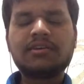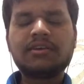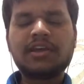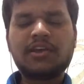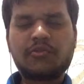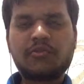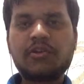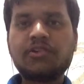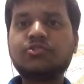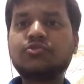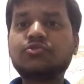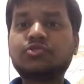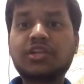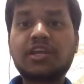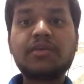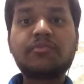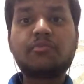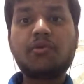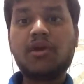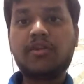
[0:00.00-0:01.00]
equal to
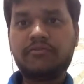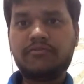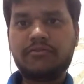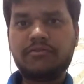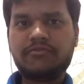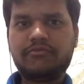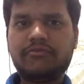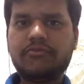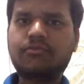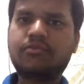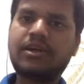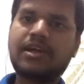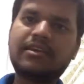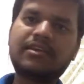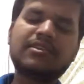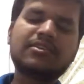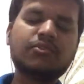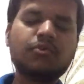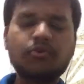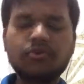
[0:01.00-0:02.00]
3.14, and
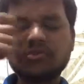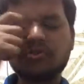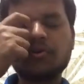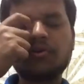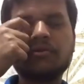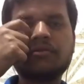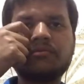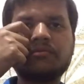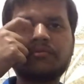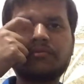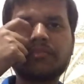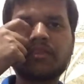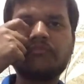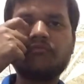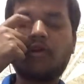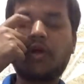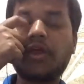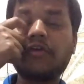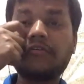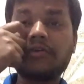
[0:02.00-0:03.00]
it goes on
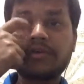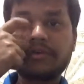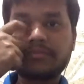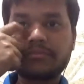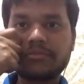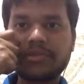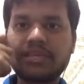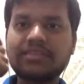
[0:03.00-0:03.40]
forever.